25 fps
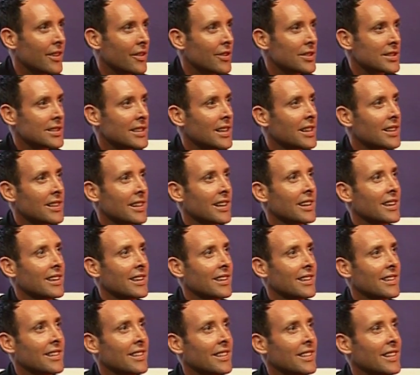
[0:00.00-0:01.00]
There is nothing
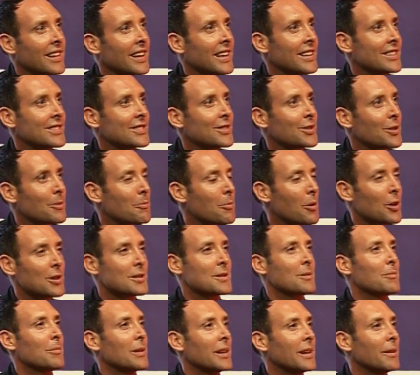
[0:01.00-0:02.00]
that could
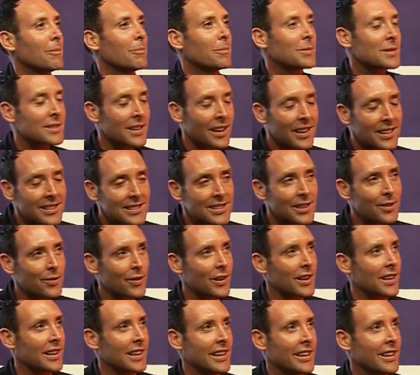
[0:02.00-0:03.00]
possibly
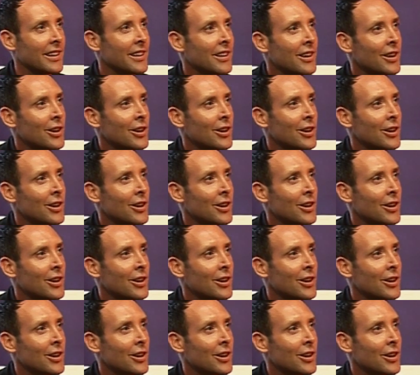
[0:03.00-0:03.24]
scientifically